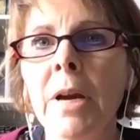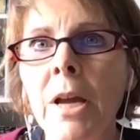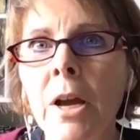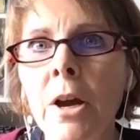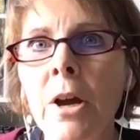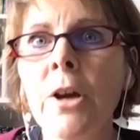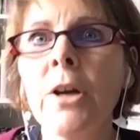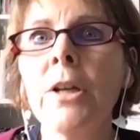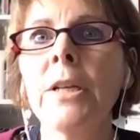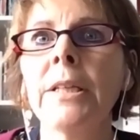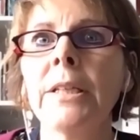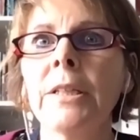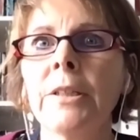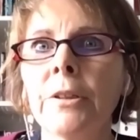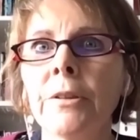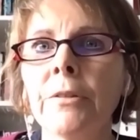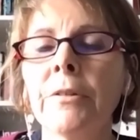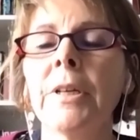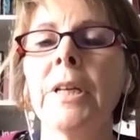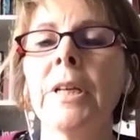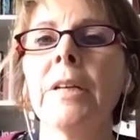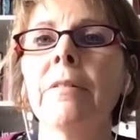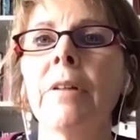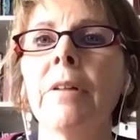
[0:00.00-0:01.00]
early
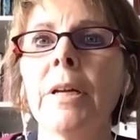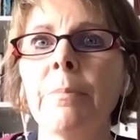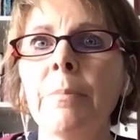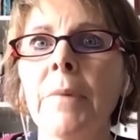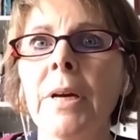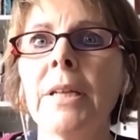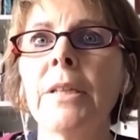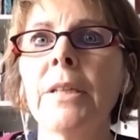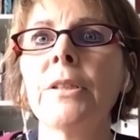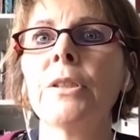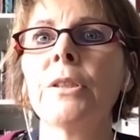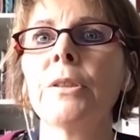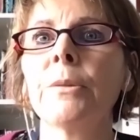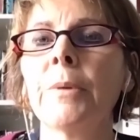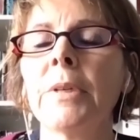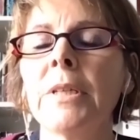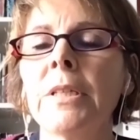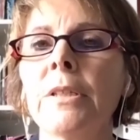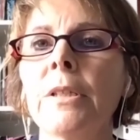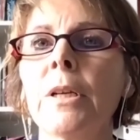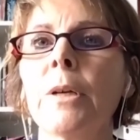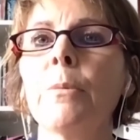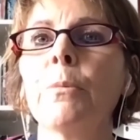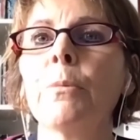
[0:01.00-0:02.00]
career, I managed to
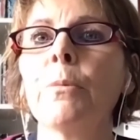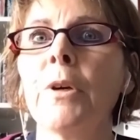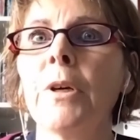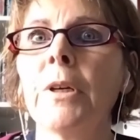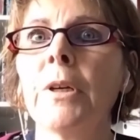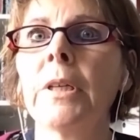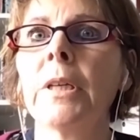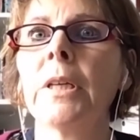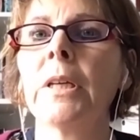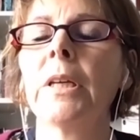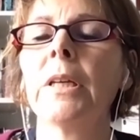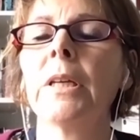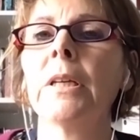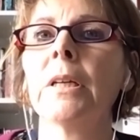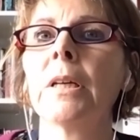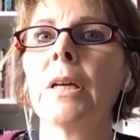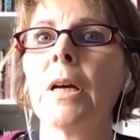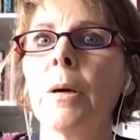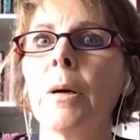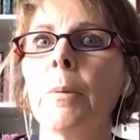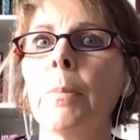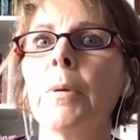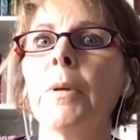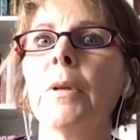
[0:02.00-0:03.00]
end up working in a
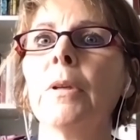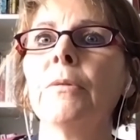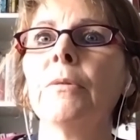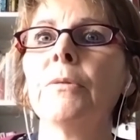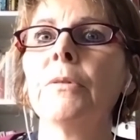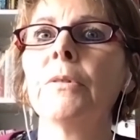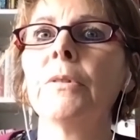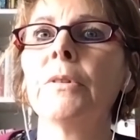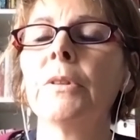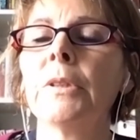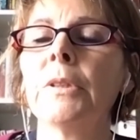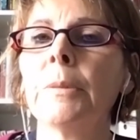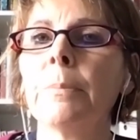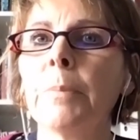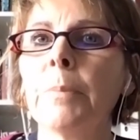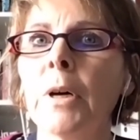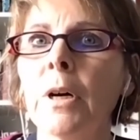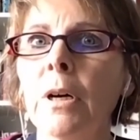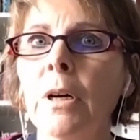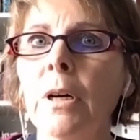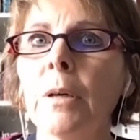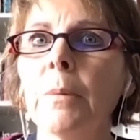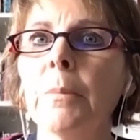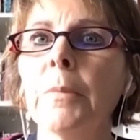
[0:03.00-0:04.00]
couple of
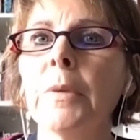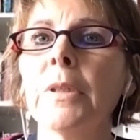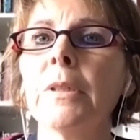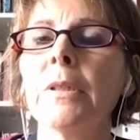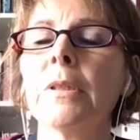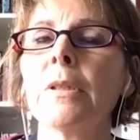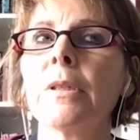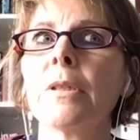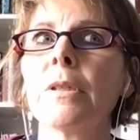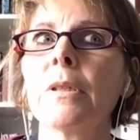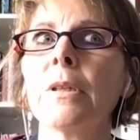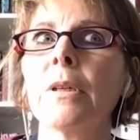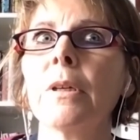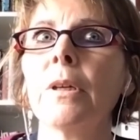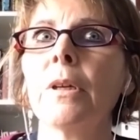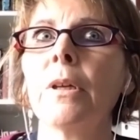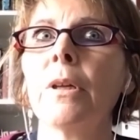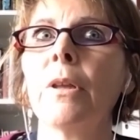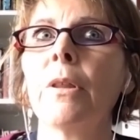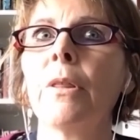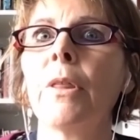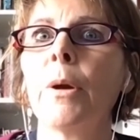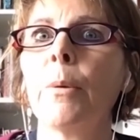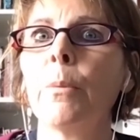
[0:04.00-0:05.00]
departments
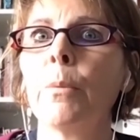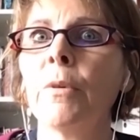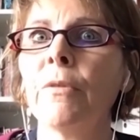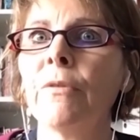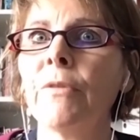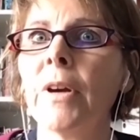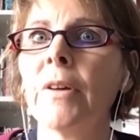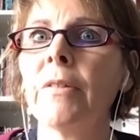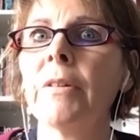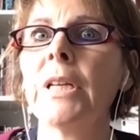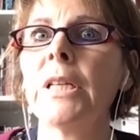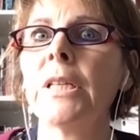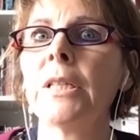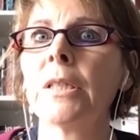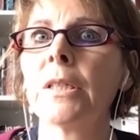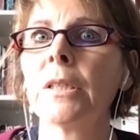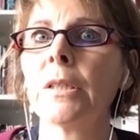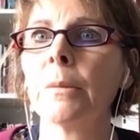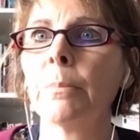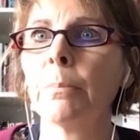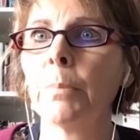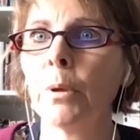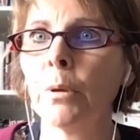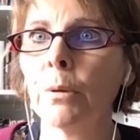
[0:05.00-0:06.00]
that were very
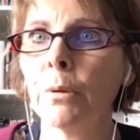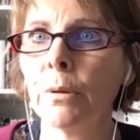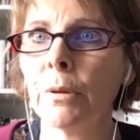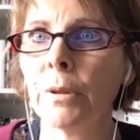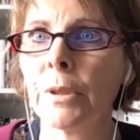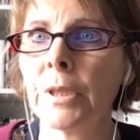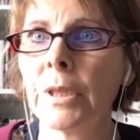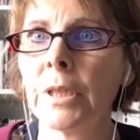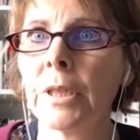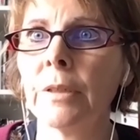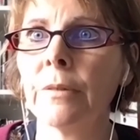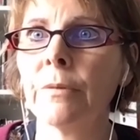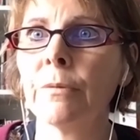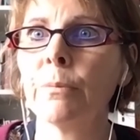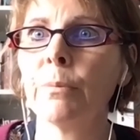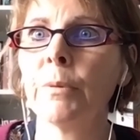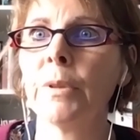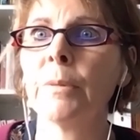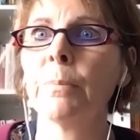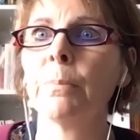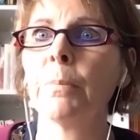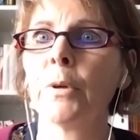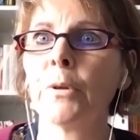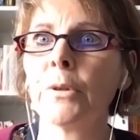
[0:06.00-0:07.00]
supportive,
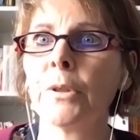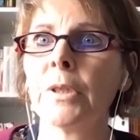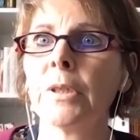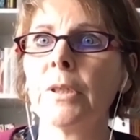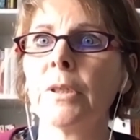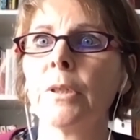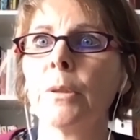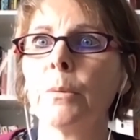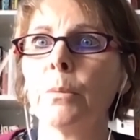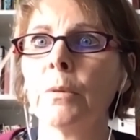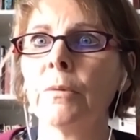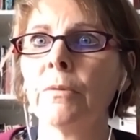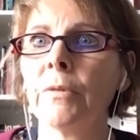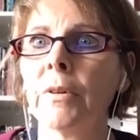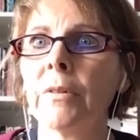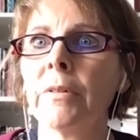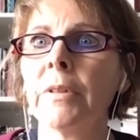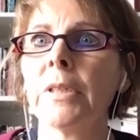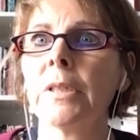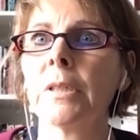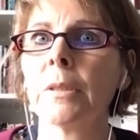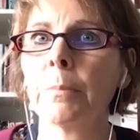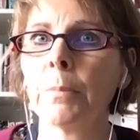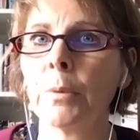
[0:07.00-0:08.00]
with bosses who were very
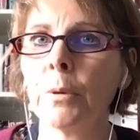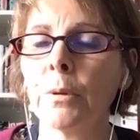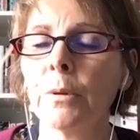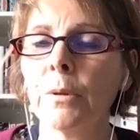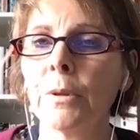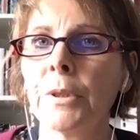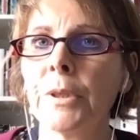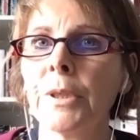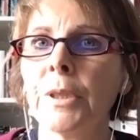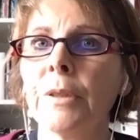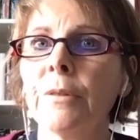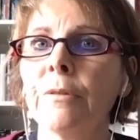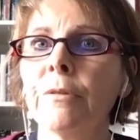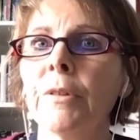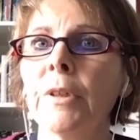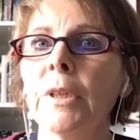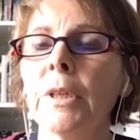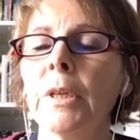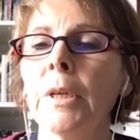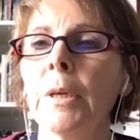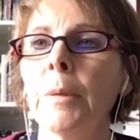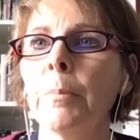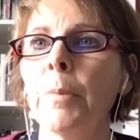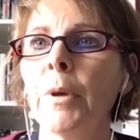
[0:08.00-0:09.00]
supportive.
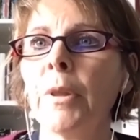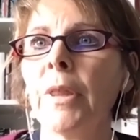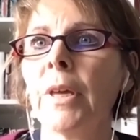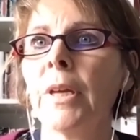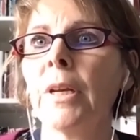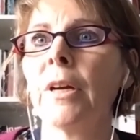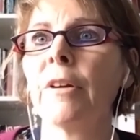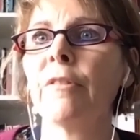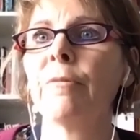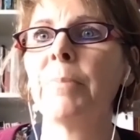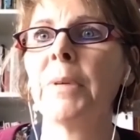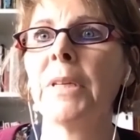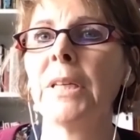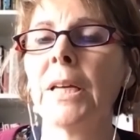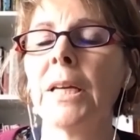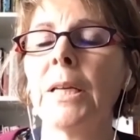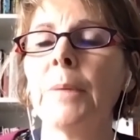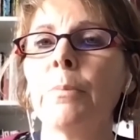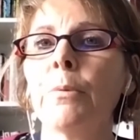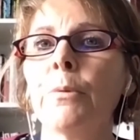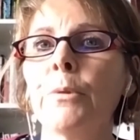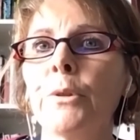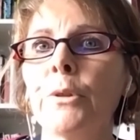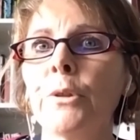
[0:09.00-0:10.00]
But then I've been
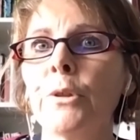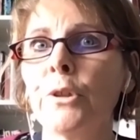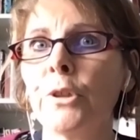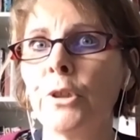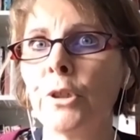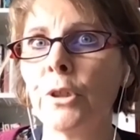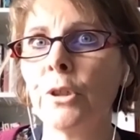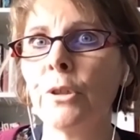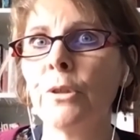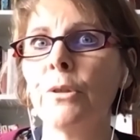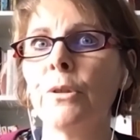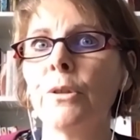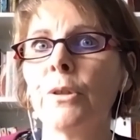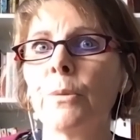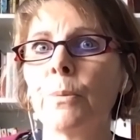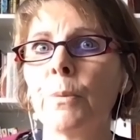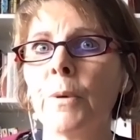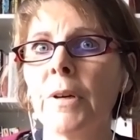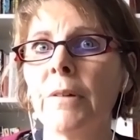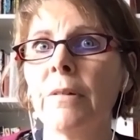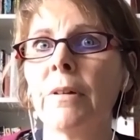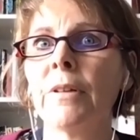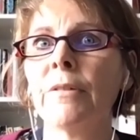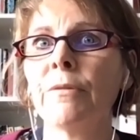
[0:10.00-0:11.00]
able to choose
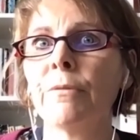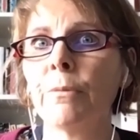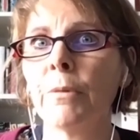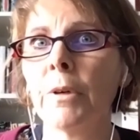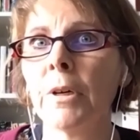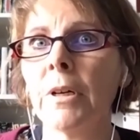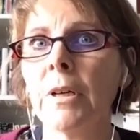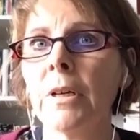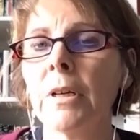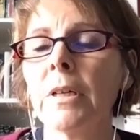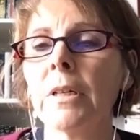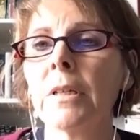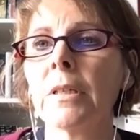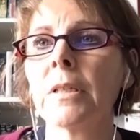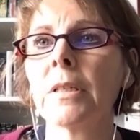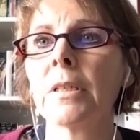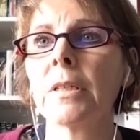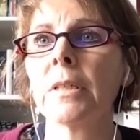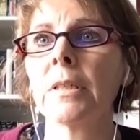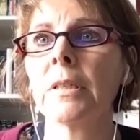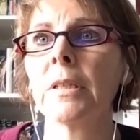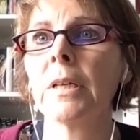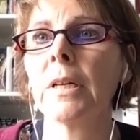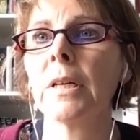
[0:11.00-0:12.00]
where I've worked.
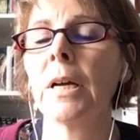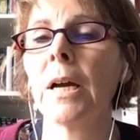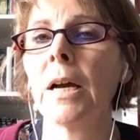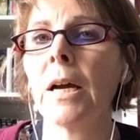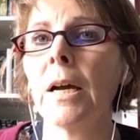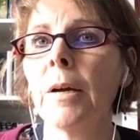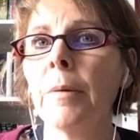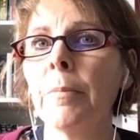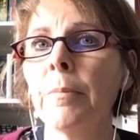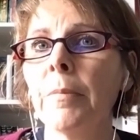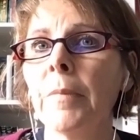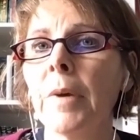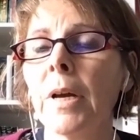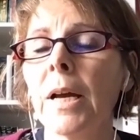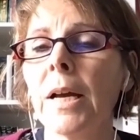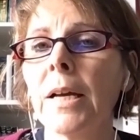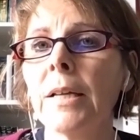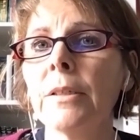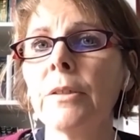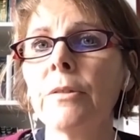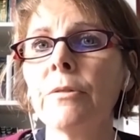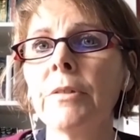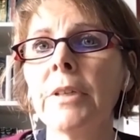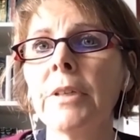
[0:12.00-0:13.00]
And
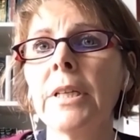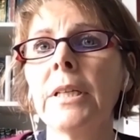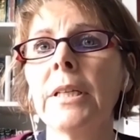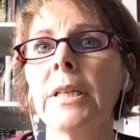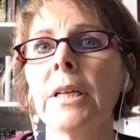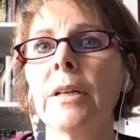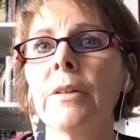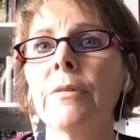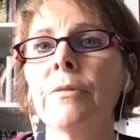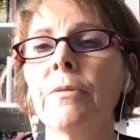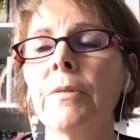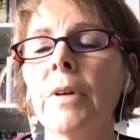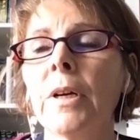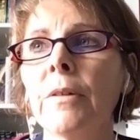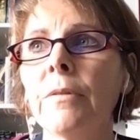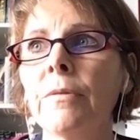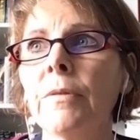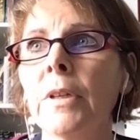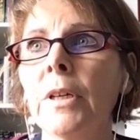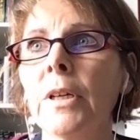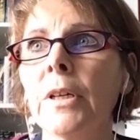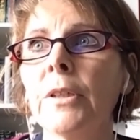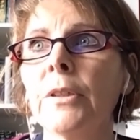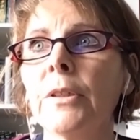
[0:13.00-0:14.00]
really, I've
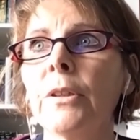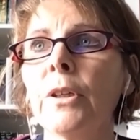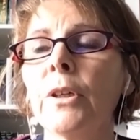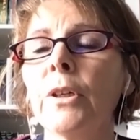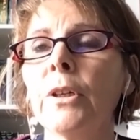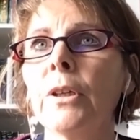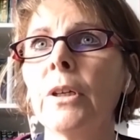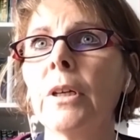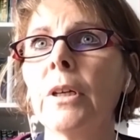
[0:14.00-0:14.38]
learned that